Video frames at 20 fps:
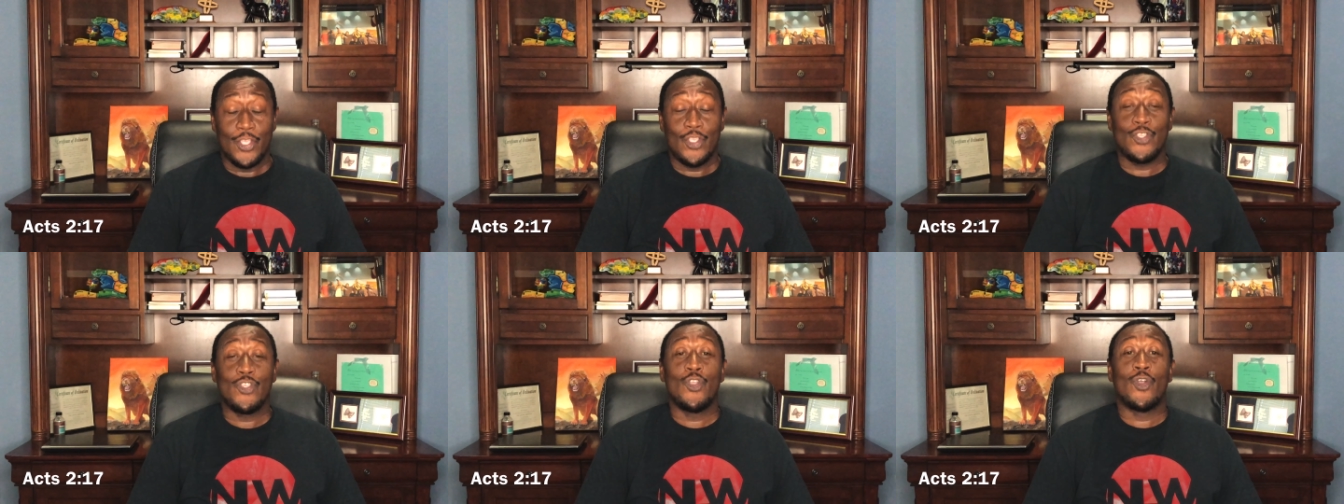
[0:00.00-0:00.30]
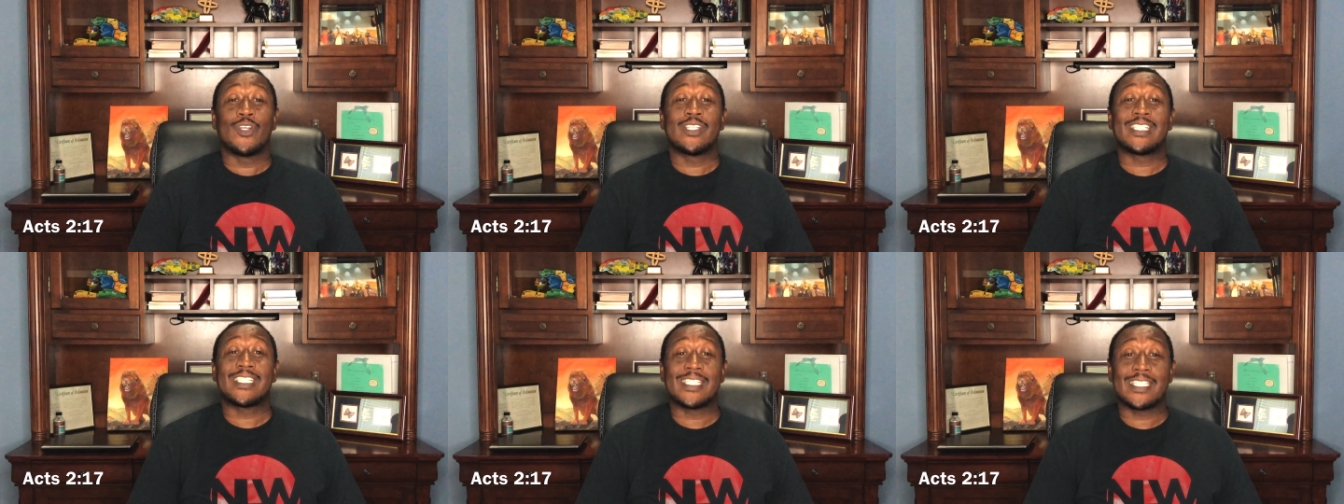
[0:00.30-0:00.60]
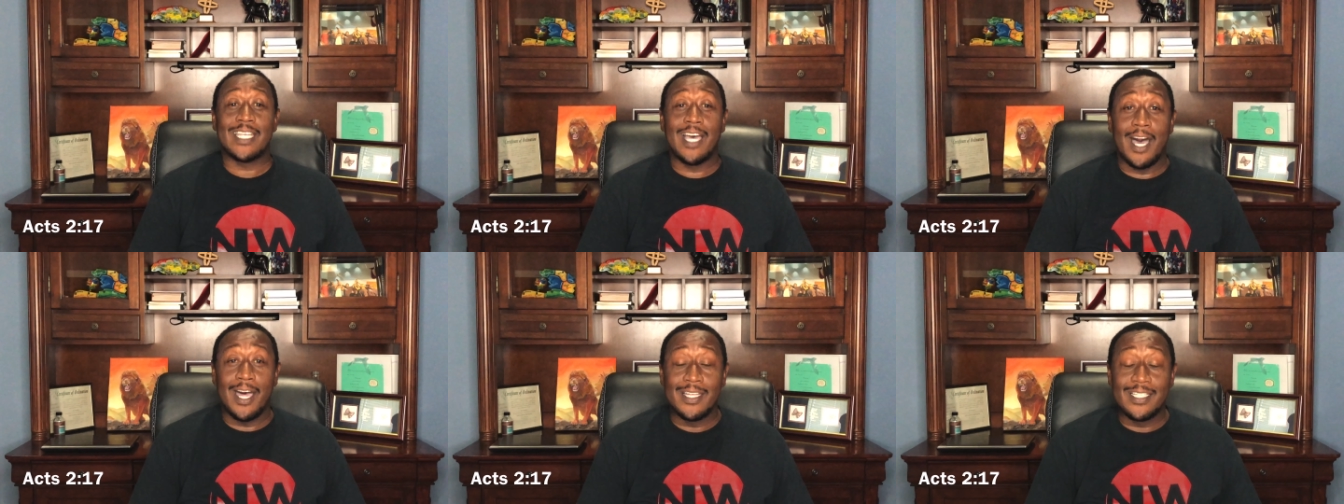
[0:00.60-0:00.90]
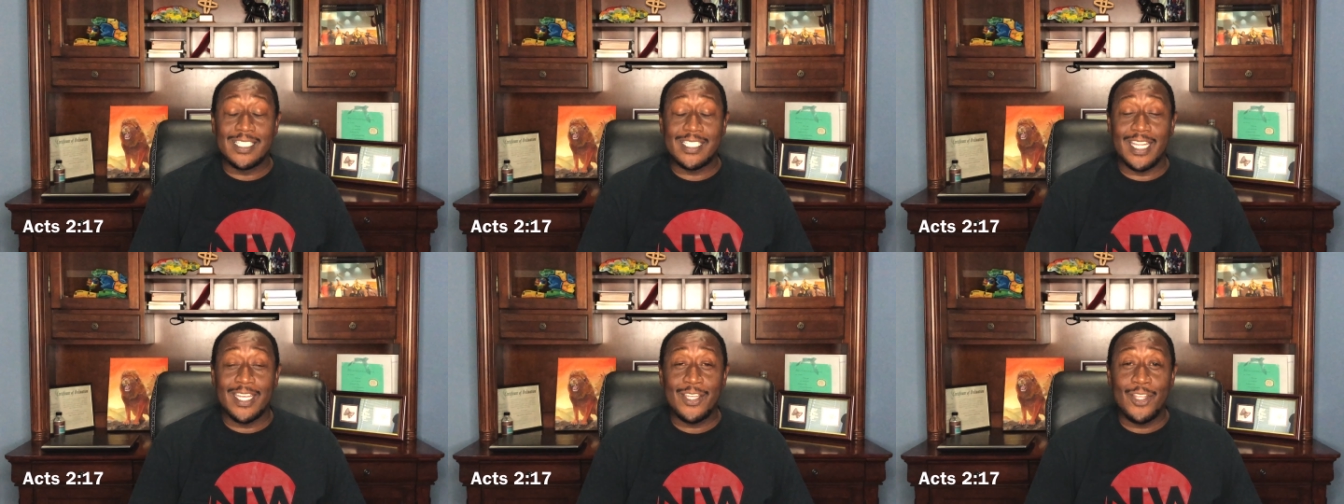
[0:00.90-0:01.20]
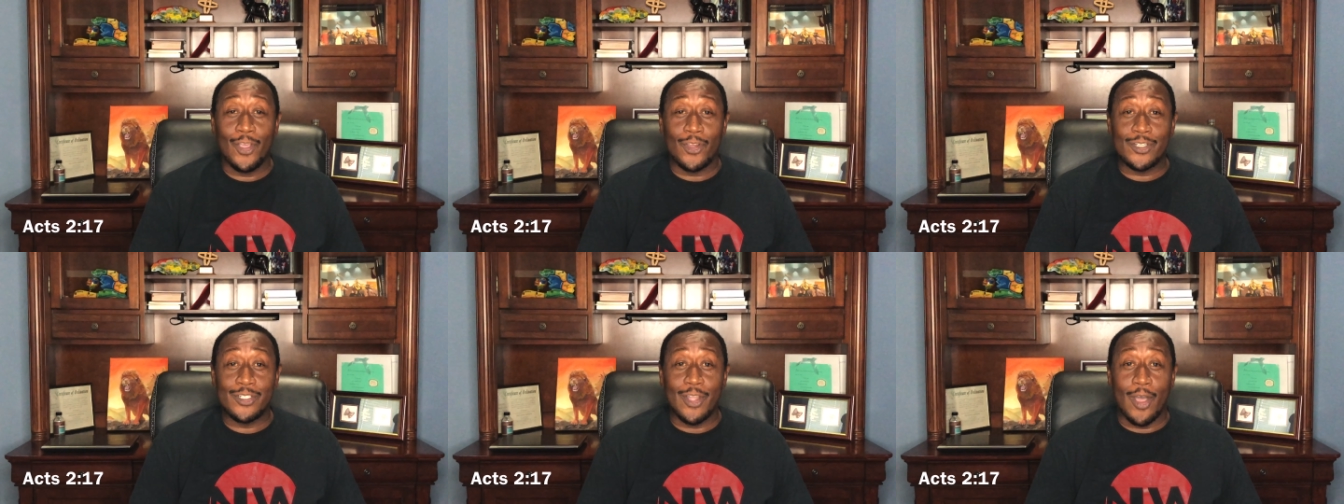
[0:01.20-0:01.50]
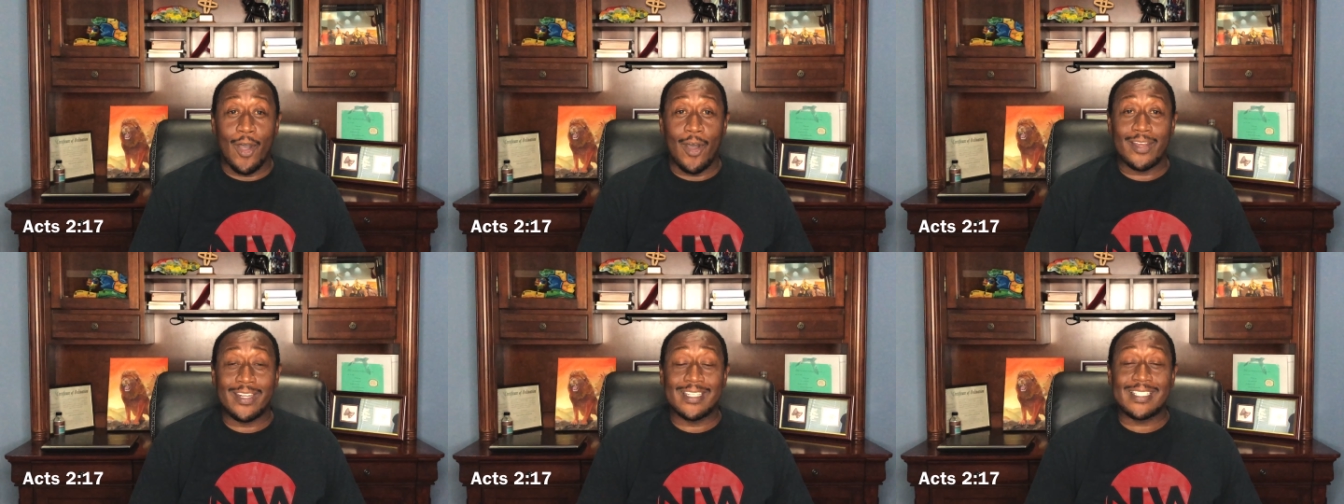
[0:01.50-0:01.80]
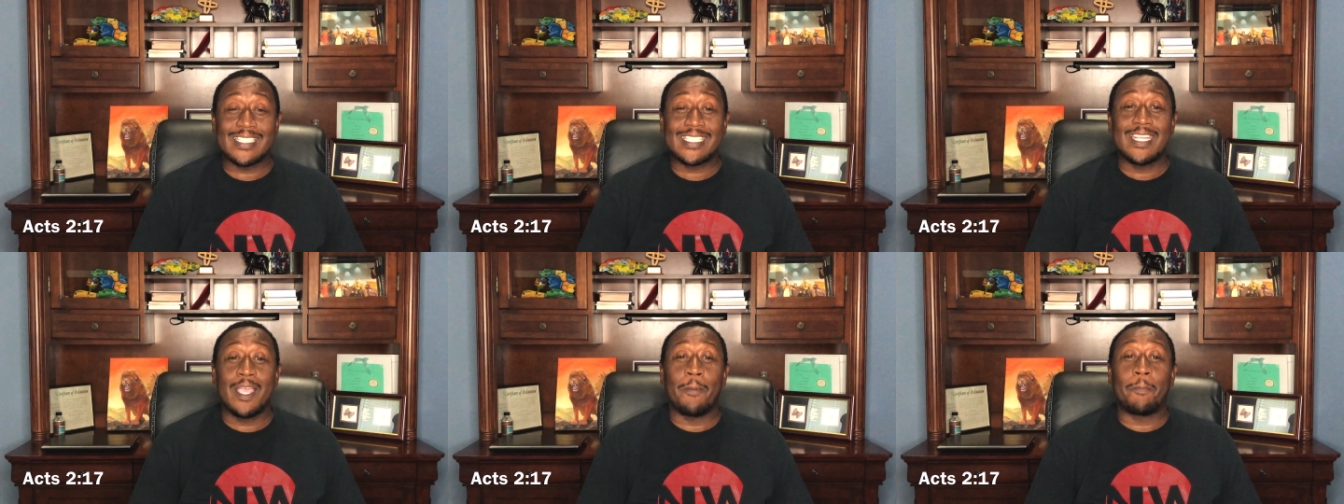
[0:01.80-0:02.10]
Your sons and your
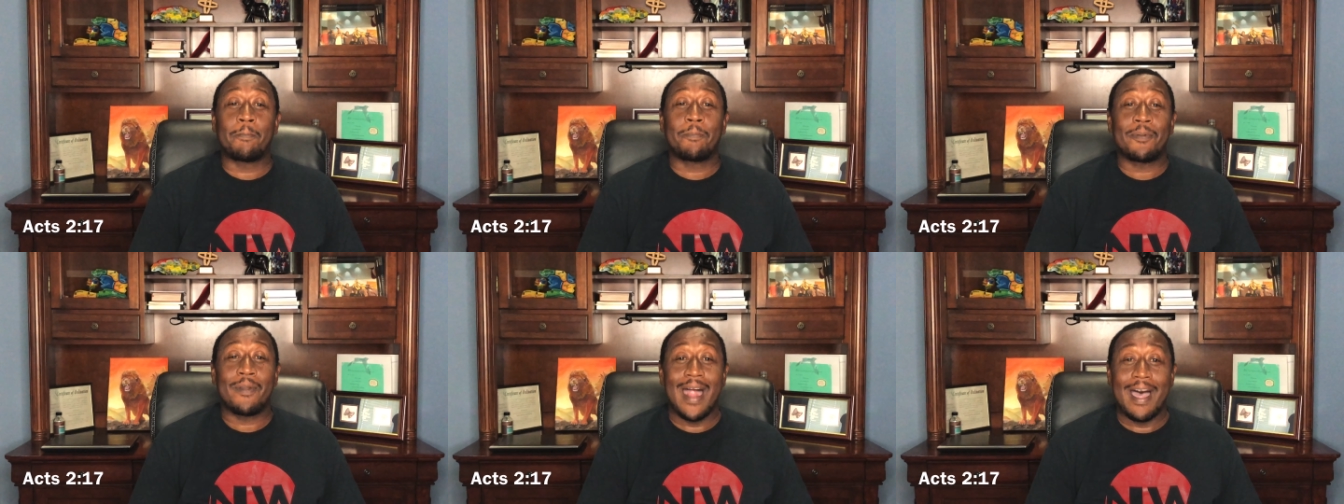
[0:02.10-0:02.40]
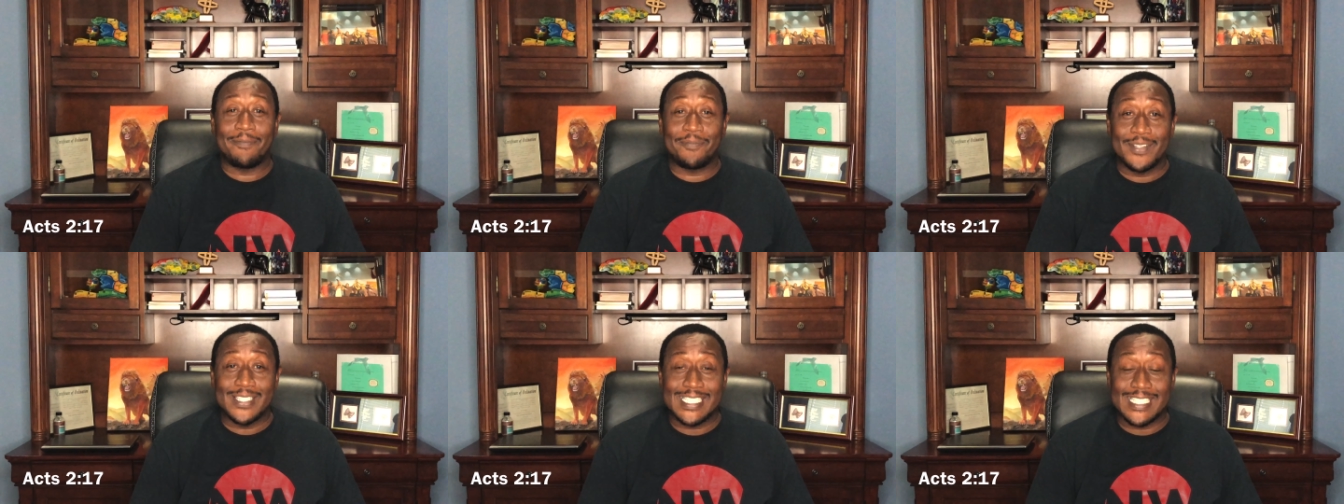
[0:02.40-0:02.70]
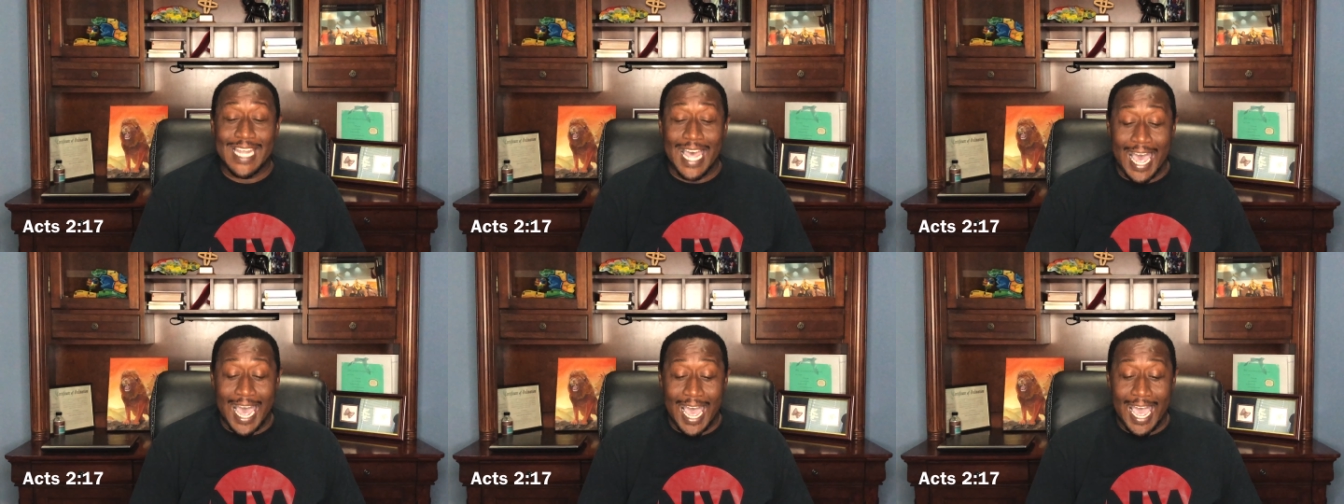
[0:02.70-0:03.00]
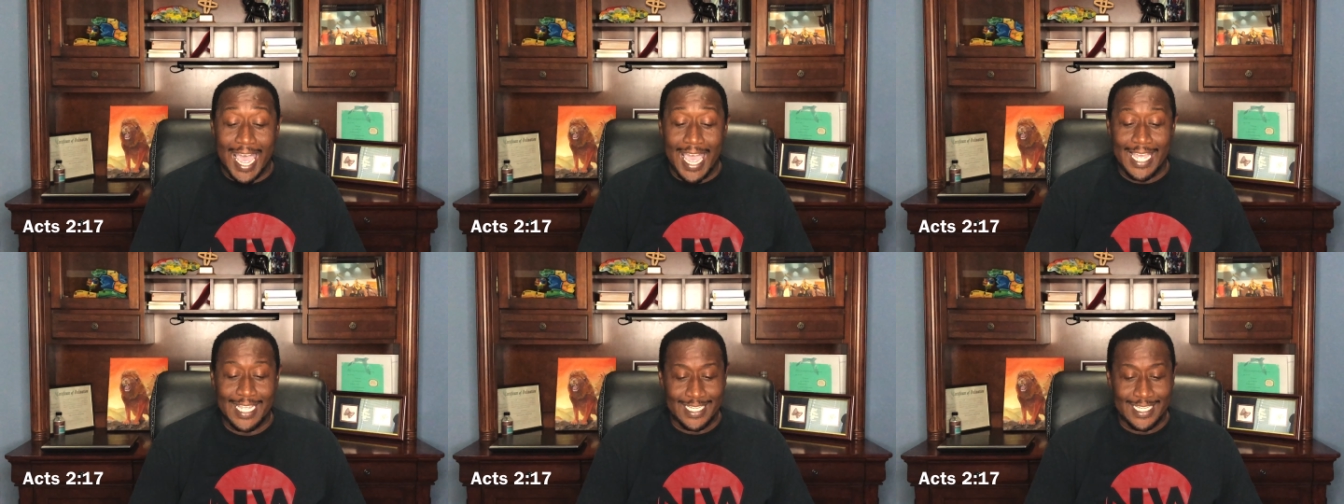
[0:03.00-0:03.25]
daughters shall prophesy.